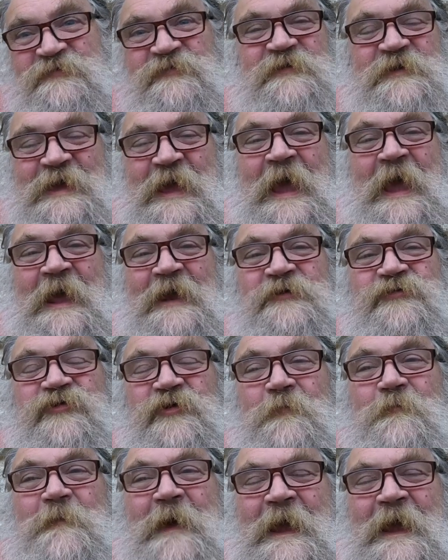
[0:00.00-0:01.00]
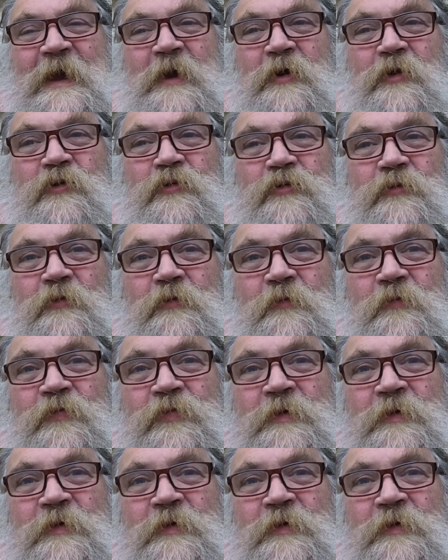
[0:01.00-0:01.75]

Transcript: to catch a mackerel